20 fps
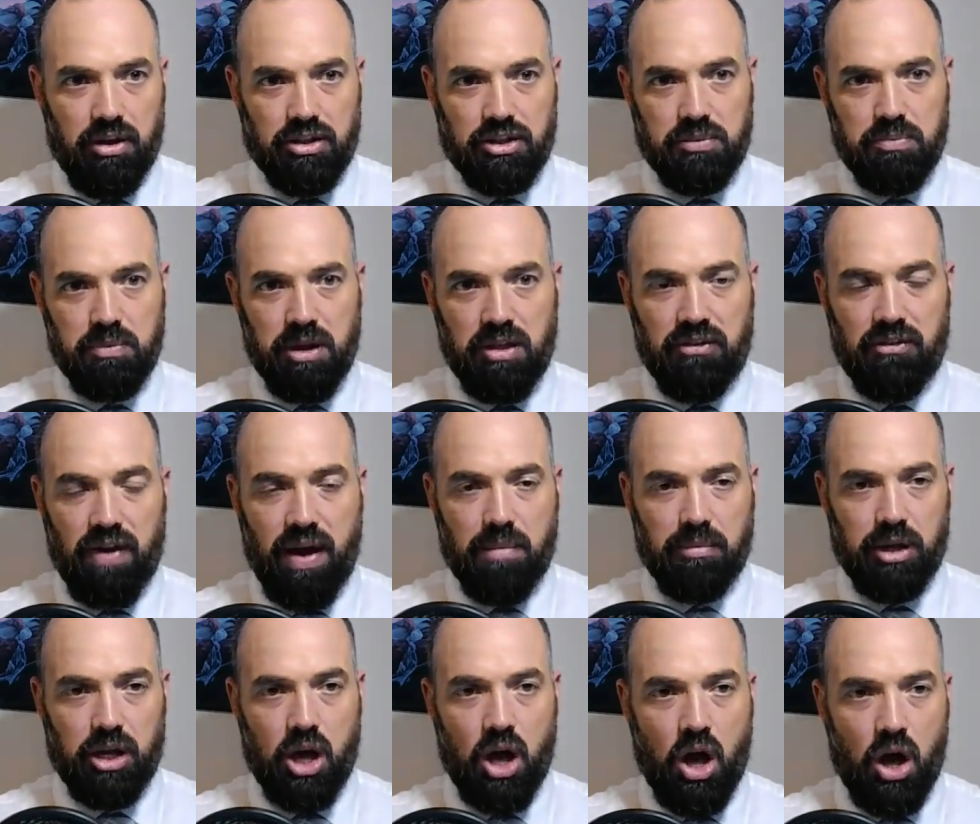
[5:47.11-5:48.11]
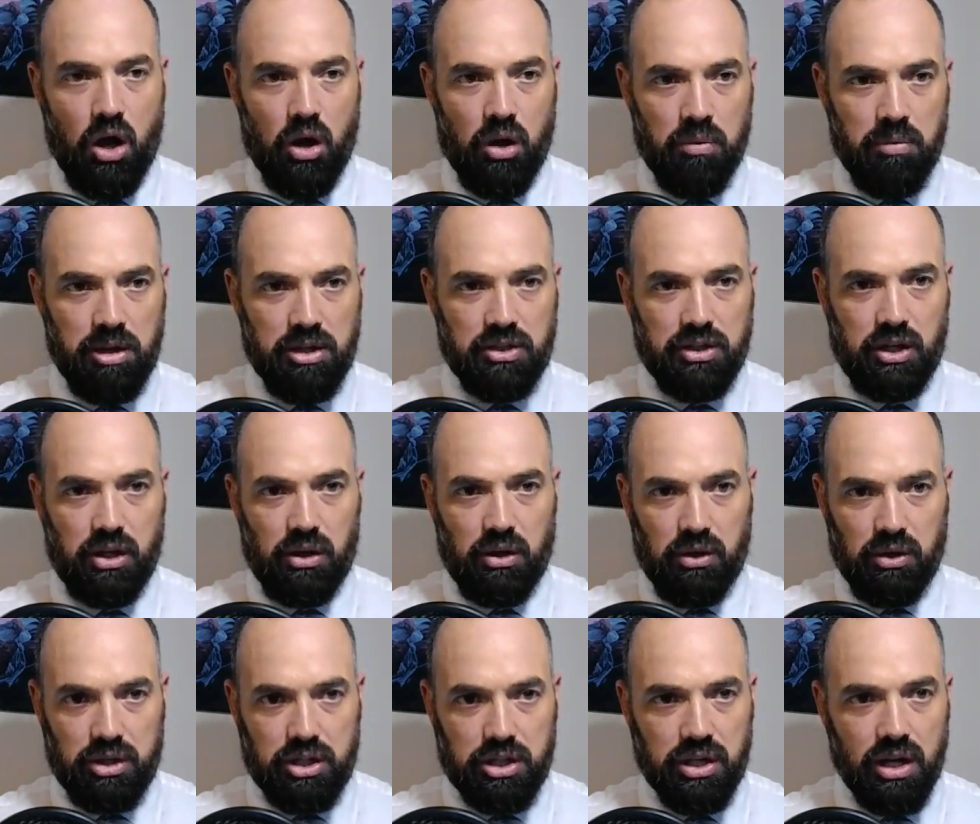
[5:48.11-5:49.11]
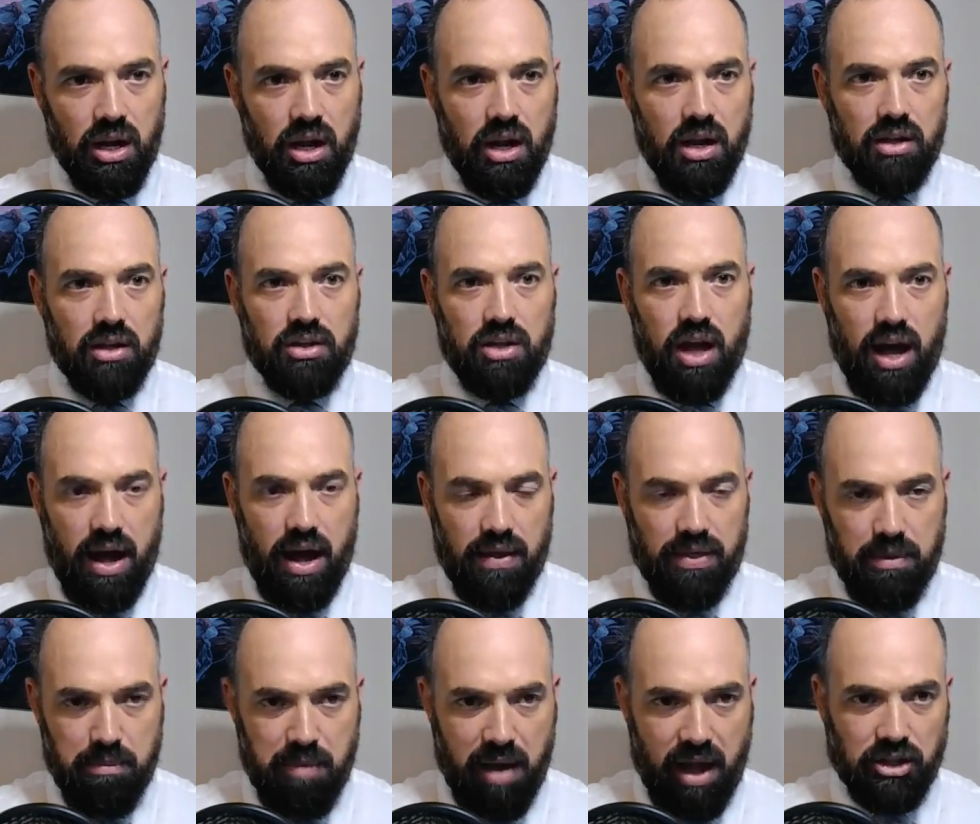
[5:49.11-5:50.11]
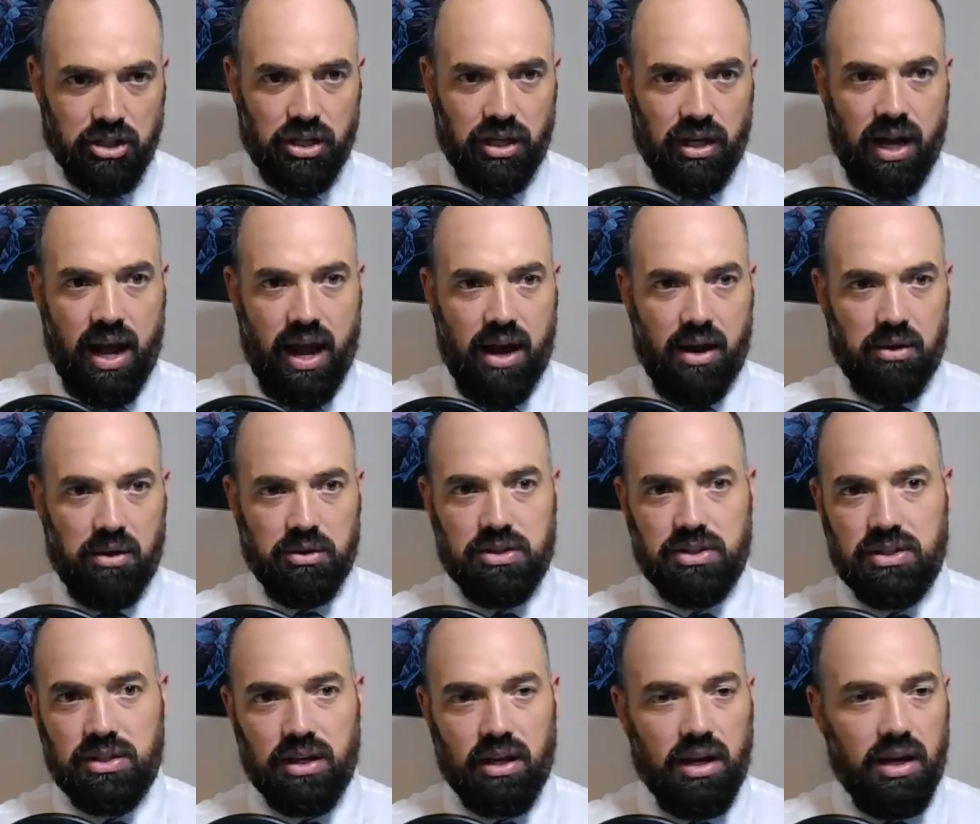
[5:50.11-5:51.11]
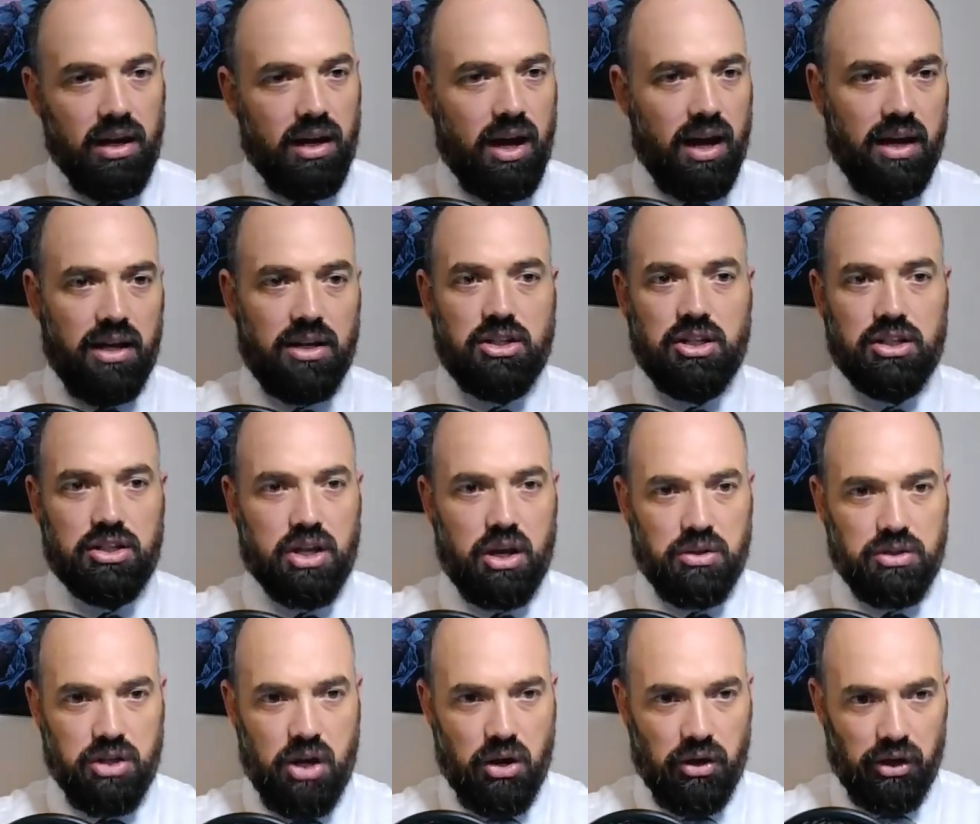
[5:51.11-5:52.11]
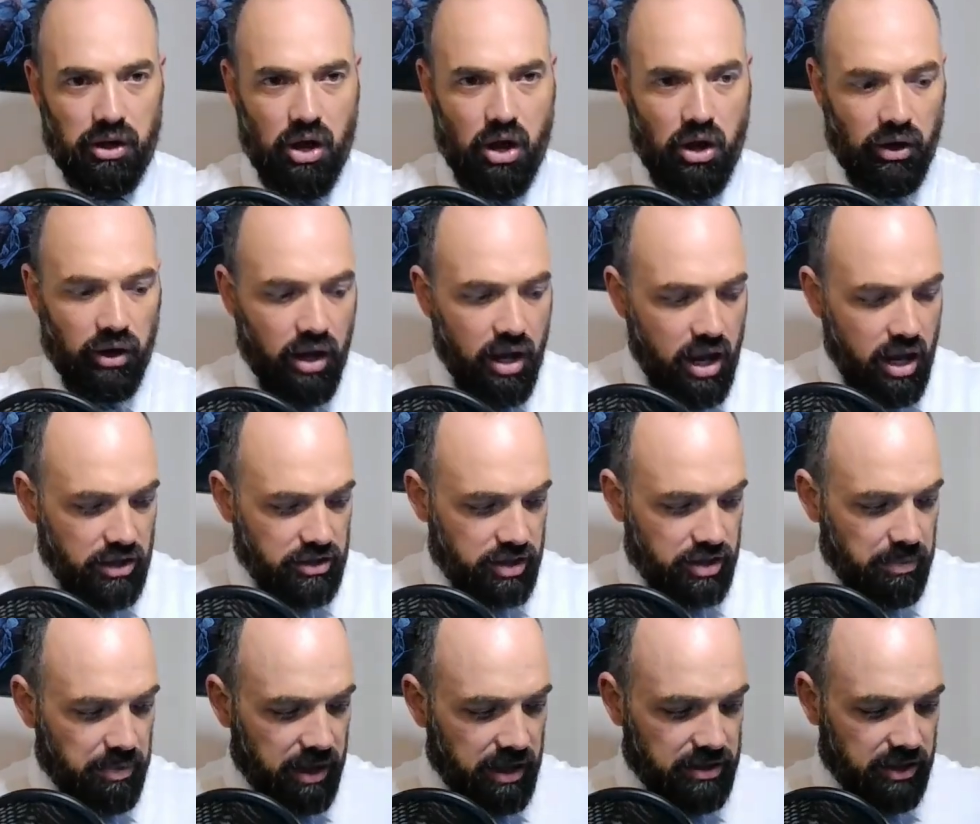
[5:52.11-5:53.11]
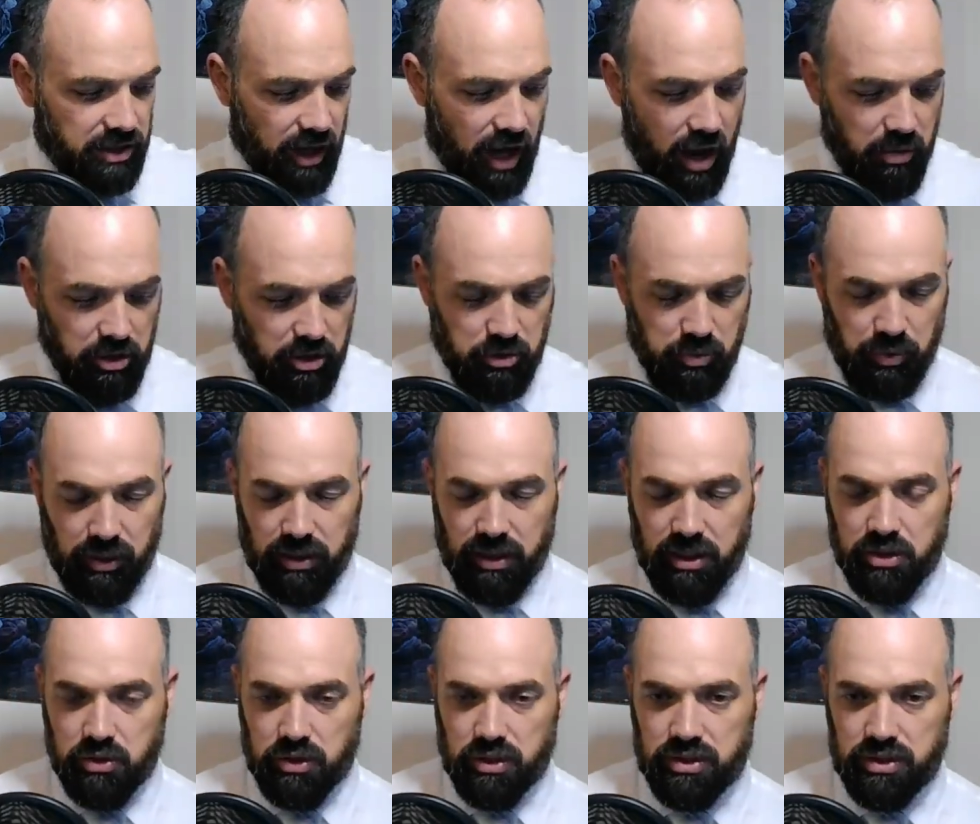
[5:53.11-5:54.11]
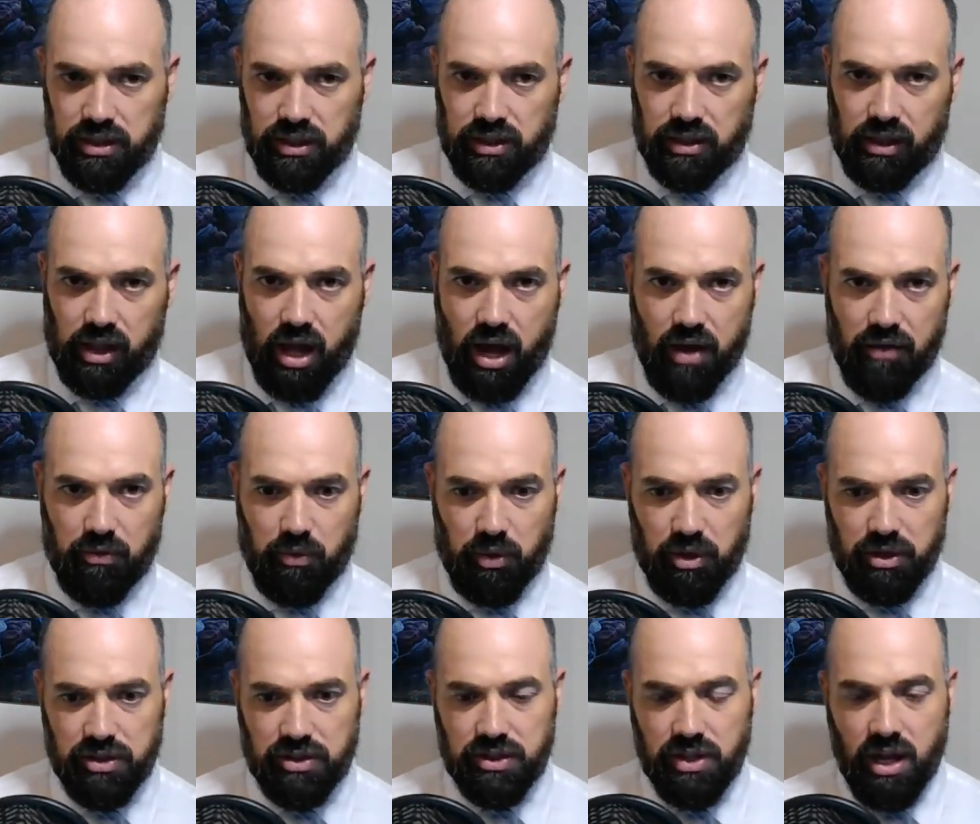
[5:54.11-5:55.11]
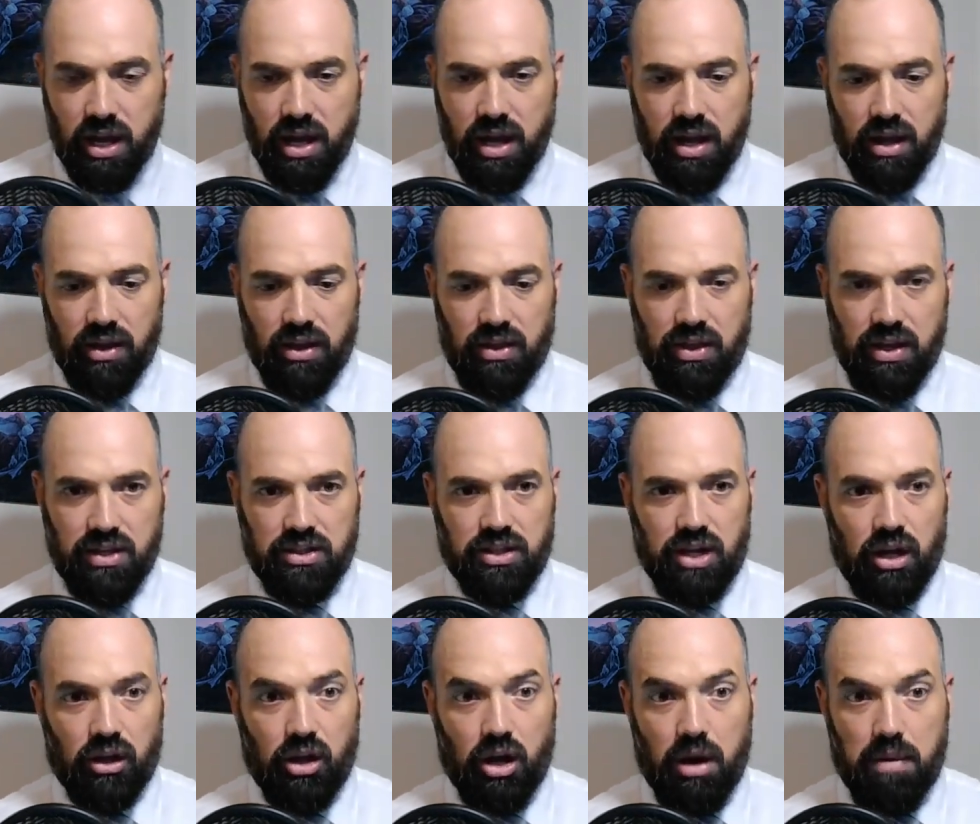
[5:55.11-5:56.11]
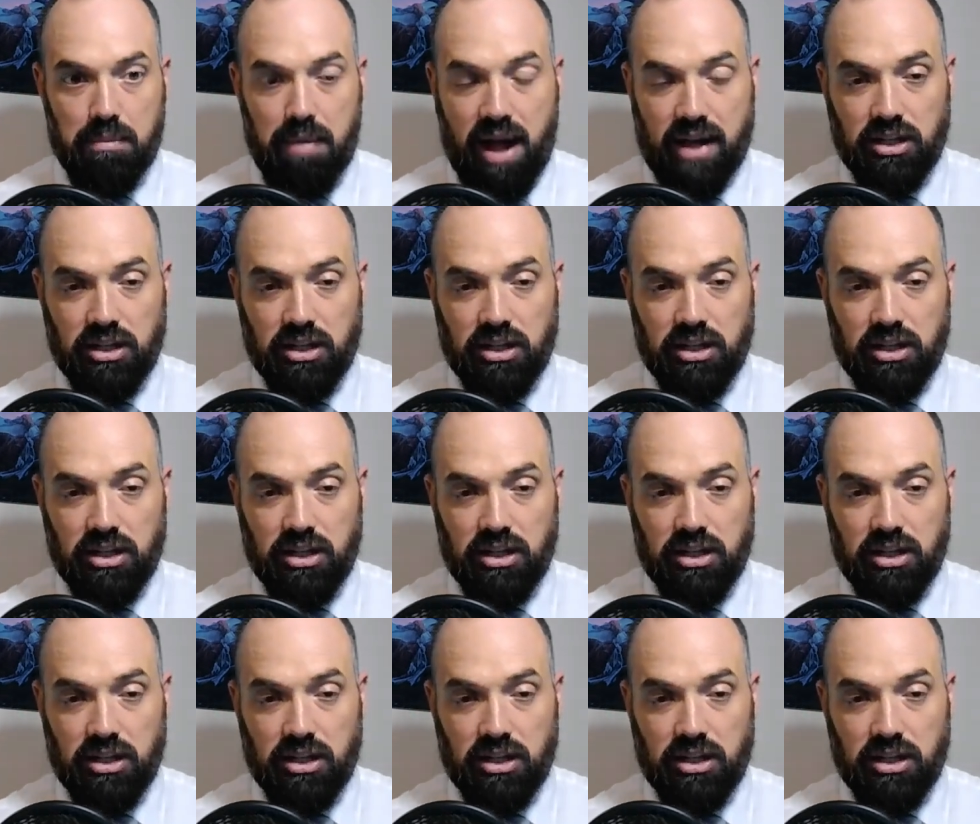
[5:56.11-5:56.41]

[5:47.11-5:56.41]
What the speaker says: The Smith family home is huge. The mansion house, it just goes on and on. Some things that I was really interested, Clive, was there's a lot of